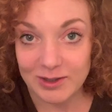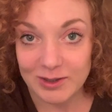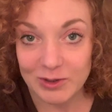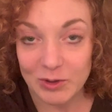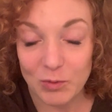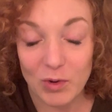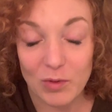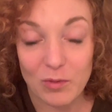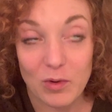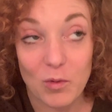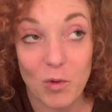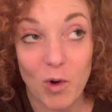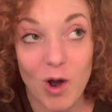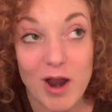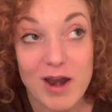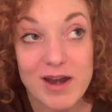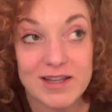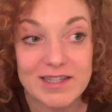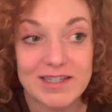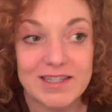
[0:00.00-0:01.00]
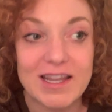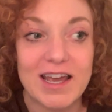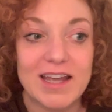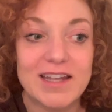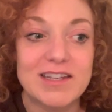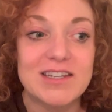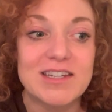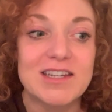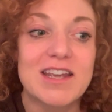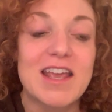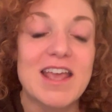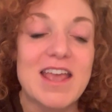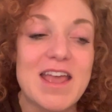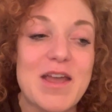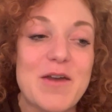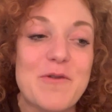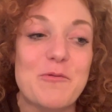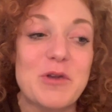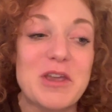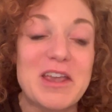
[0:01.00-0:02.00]
So what we want is that
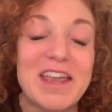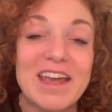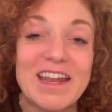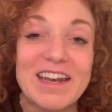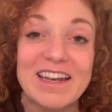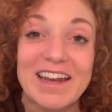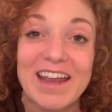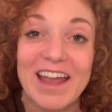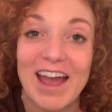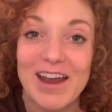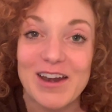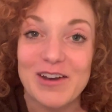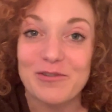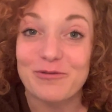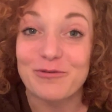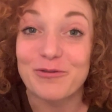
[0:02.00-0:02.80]
we can kind of